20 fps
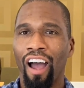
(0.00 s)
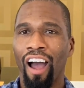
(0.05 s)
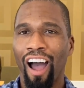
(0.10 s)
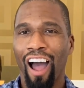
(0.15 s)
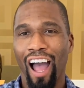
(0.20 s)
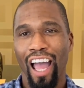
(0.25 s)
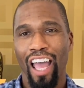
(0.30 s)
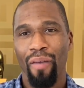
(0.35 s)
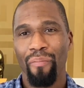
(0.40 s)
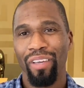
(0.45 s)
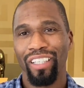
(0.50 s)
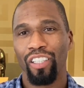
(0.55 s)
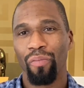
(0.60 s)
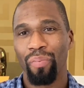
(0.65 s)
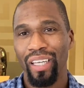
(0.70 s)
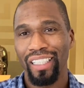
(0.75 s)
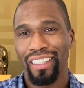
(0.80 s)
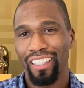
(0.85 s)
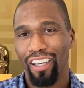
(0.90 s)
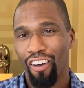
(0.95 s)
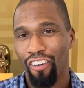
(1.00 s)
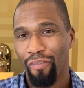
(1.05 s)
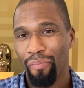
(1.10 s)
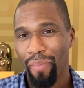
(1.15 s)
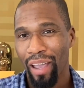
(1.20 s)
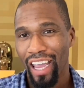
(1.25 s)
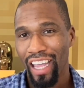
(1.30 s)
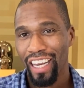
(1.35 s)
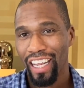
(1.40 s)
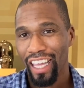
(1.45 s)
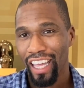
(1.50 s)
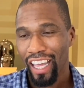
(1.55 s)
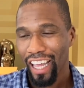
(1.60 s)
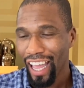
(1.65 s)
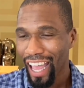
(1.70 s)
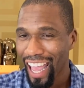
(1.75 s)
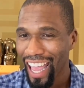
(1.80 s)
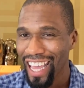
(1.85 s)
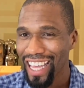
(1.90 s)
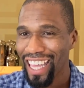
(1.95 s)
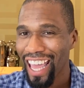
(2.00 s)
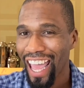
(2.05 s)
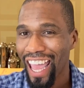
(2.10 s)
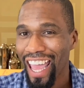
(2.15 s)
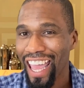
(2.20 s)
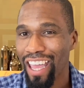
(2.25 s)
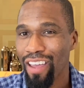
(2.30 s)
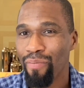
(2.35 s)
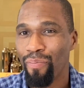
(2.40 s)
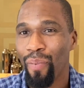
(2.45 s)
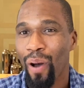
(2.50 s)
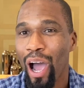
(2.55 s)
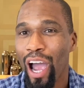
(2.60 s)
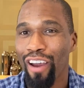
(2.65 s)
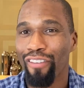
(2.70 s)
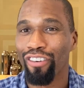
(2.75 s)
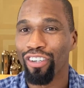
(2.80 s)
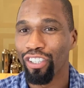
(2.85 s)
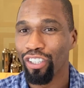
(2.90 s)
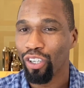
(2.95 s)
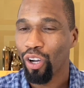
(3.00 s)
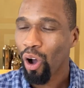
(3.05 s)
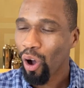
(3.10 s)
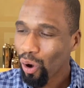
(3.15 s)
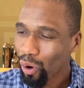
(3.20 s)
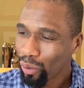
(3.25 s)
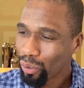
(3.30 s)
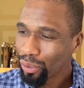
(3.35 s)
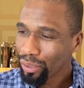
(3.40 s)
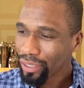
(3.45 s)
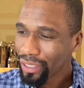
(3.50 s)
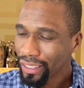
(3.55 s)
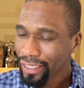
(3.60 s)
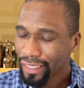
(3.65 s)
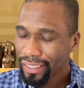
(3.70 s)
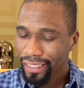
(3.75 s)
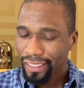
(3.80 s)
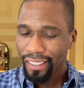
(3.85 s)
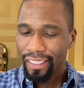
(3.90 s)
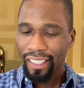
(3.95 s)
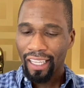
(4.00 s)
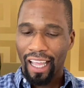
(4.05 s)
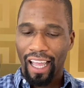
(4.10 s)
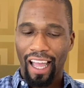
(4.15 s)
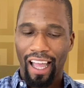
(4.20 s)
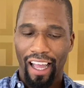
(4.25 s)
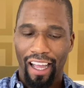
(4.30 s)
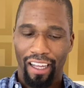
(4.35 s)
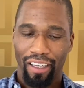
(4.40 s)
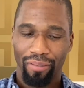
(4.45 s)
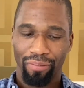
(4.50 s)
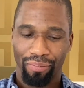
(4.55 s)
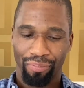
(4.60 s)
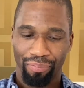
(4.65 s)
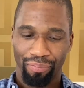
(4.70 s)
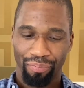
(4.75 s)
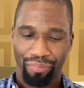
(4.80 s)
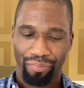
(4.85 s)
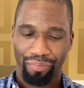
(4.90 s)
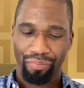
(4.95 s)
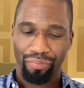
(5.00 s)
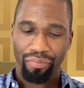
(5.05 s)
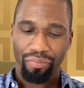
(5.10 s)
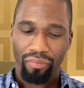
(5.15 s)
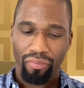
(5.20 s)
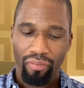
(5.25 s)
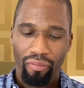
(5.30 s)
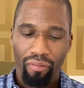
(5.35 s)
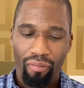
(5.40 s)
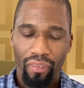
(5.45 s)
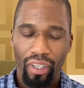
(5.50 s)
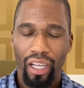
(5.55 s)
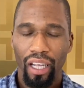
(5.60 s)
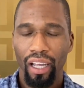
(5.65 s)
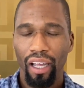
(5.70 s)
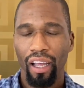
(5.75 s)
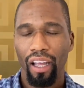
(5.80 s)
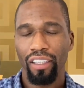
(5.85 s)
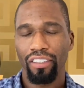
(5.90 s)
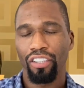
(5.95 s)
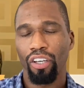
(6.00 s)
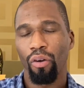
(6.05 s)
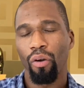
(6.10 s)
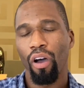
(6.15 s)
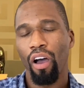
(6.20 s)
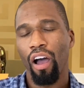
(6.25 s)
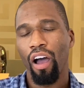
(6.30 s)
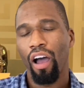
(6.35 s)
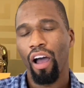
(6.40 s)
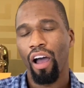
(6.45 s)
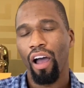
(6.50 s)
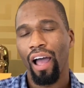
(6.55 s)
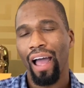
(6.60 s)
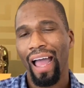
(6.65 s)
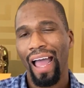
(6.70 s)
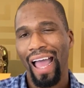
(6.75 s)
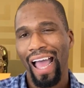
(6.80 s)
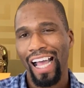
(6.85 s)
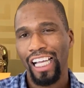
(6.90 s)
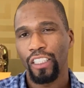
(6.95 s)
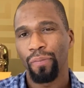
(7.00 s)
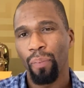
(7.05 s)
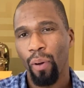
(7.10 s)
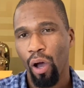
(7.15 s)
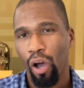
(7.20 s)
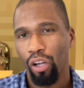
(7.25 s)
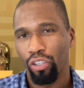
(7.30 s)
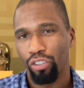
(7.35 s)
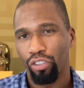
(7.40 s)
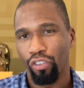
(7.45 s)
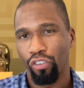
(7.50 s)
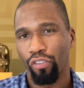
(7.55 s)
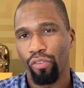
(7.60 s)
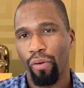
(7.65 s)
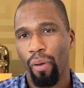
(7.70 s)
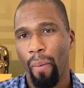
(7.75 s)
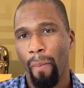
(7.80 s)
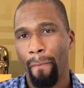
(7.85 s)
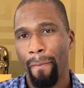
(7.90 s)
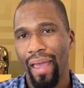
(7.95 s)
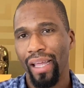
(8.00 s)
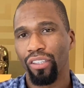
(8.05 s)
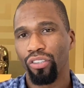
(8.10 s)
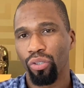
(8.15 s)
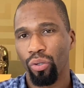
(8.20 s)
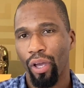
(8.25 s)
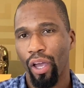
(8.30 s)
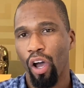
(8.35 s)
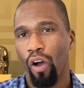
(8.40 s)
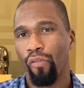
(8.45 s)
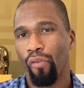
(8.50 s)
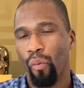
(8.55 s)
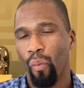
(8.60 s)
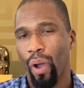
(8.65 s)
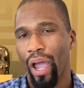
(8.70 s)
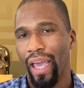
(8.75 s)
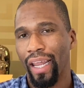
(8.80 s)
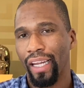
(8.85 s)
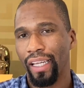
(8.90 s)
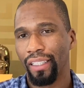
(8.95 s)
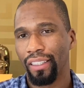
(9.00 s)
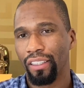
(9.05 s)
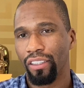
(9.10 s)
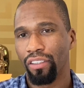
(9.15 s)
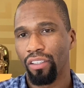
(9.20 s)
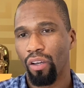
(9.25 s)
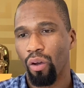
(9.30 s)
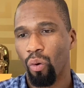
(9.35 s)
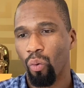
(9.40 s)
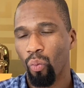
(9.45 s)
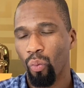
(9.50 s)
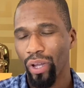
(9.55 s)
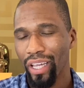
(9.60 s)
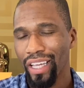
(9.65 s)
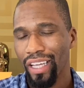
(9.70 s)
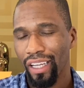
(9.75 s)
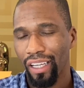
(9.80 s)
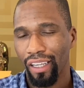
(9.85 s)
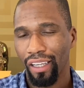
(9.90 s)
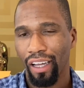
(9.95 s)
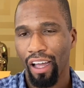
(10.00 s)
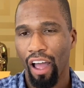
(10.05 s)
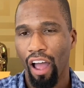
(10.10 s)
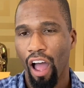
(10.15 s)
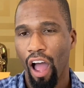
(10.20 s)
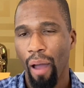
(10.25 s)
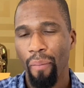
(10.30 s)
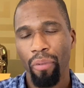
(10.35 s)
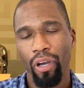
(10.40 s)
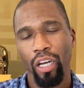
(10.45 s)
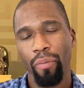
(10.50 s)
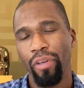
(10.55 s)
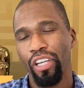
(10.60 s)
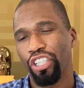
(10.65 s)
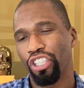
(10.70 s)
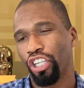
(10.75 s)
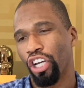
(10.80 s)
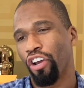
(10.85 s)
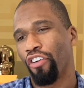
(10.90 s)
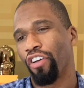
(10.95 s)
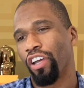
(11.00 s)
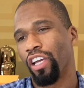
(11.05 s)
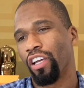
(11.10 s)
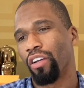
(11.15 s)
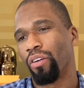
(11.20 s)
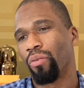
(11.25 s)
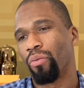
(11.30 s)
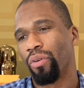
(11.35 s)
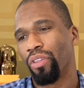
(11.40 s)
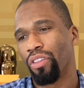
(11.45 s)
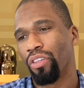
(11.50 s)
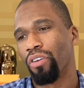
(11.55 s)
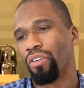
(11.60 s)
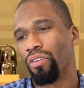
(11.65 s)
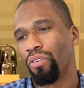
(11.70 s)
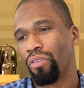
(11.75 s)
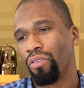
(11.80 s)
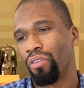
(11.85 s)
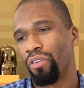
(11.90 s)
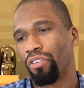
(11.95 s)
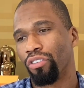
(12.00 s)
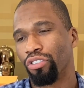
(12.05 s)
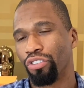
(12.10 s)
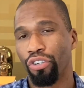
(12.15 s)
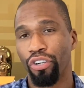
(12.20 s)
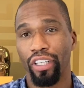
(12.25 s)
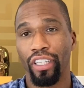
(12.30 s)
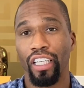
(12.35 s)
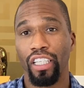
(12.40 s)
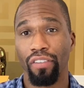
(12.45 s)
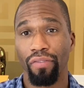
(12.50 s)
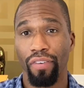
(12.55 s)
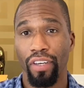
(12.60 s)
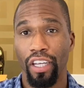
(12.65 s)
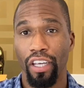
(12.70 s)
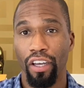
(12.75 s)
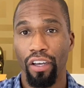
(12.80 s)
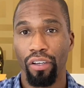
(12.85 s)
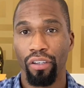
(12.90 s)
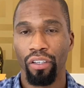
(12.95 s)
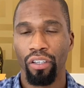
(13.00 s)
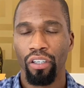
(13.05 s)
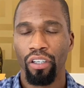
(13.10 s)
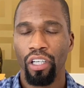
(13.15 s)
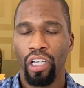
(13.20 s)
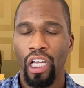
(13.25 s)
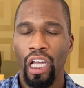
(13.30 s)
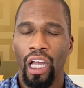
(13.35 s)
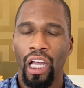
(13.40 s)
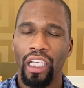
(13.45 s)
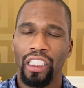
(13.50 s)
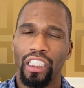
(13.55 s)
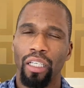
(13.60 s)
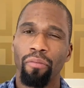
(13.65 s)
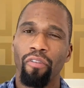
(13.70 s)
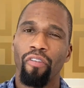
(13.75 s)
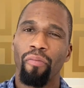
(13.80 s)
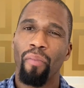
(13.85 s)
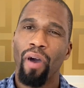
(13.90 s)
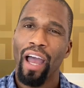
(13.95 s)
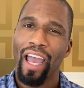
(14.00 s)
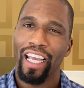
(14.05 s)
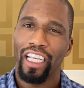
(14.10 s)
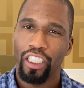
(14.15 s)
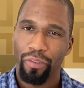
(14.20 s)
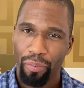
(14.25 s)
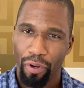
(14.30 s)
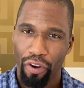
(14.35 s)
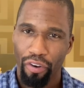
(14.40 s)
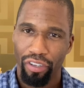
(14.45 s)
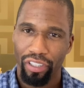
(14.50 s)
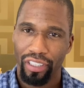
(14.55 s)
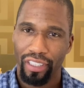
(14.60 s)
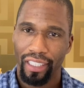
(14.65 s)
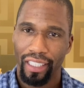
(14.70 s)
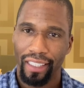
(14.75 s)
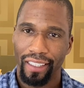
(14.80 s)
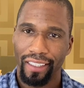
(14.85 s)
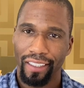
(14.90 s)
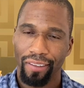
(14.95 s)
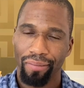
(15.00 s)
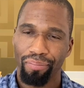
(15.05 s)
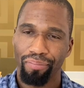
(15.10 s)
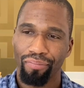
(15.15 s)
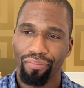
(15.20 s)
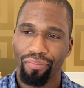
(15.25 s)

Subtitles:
Hi, Mr. B Self-Made here, aka Byron Cole. Um, so, as part of Mental Health Awareness Week, I'm going to be sharing with you during this video some of my experiences,